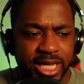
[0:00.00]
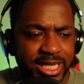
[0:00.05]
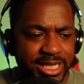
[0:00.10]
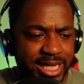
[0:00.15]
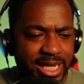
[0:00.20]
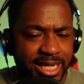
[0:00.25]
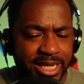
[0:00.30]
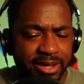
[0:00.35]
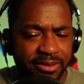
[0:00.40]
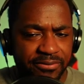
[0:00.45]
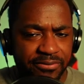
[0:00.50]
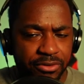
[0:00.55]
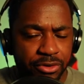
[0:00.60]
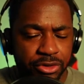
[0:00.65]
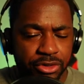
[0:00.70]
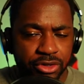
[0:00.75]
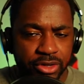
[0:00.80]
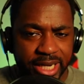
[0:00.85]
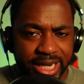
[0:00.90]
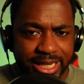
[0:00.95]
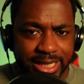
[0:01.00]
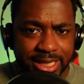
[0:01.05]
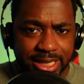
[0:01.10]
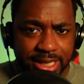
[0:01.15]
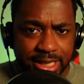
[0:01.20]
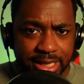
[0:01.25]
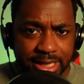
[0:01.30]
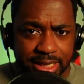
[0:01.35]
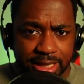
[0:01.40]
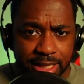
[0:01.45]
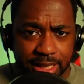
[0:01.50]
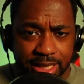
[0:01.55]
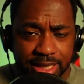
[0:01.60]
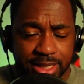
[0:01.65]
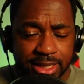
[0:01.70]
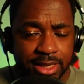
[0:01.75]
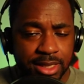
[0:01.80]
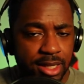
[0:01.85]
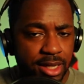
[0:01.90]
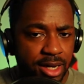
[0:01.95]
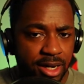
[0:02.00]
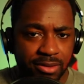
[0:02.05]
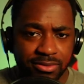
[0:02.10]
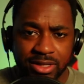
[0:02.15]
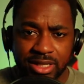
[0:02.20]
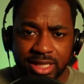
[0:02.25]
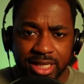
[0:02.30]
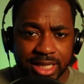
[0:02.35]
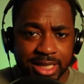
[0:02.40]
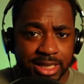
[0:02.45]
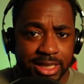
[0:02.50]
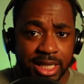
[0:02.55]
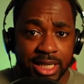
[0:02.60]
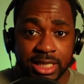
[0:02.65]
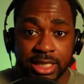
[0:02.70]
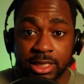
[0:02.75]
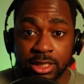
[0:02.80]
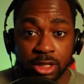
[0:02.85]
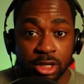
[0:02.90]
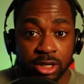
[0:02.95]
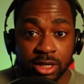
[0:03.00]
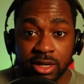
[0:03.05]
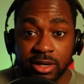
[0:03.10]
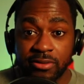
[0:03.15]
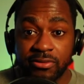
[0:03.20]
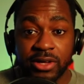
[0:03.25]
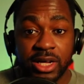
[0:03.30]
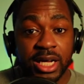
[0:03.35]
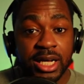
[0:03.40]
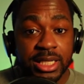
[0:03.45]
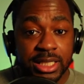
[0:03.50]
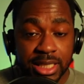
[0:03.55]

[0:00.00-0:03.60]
as I get further into this list of the things I just thought of